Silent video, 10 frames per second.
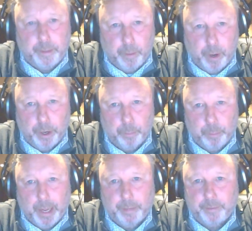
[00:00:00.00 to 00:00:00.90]
And there are
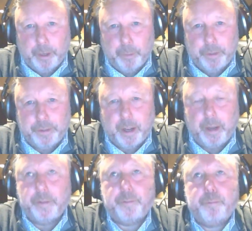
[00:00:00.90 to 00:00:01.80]
no plans. I don't want to
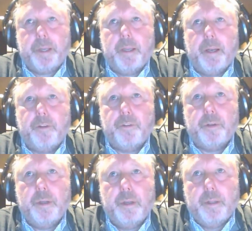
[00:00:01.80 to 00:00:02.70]
start
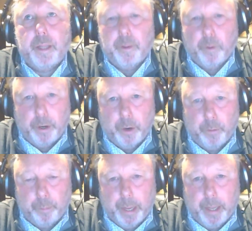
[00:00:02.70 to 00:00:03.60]
speculation there. There are
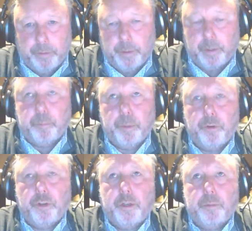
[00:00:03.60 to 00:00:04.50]
no plans for
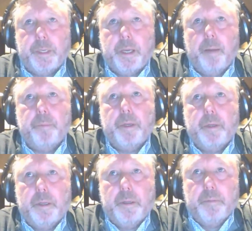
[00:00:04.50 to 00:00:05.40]
Computershare to become